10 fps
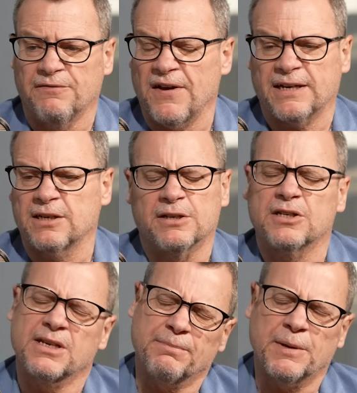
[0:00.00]
In fact,
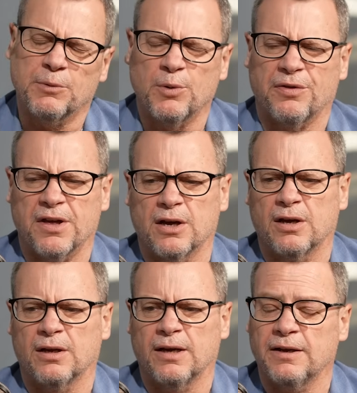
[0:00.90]
some people will
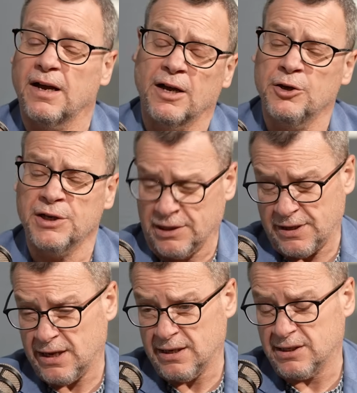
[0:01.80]
think, I heard it
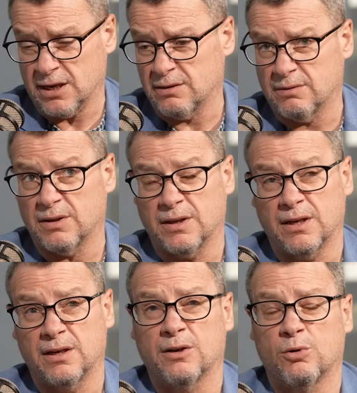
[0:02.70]
there, so
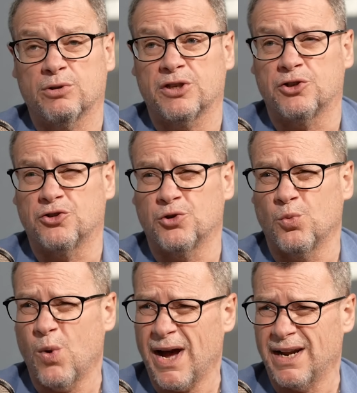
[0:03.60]
the horse that drew
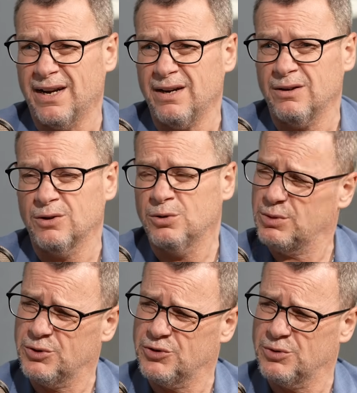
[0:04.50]
one,
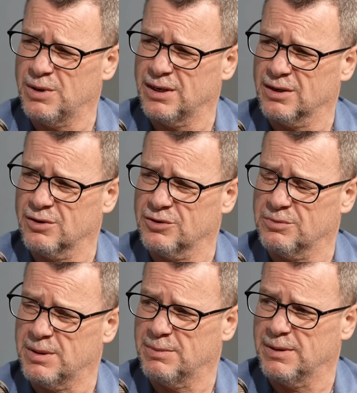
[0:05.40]
who drew one? Can't
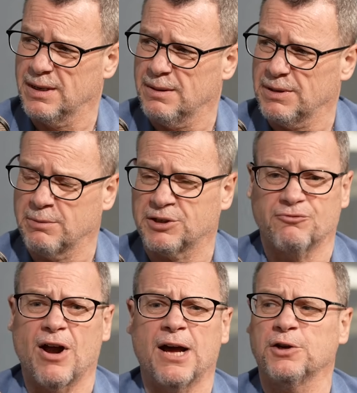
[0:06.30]
remember. But there was a
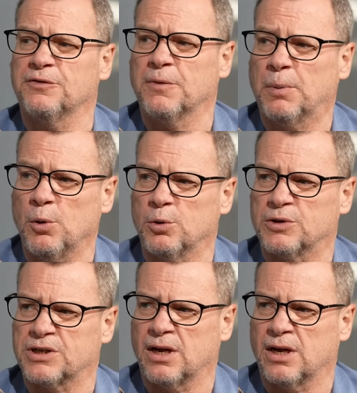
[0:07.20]
round of applause.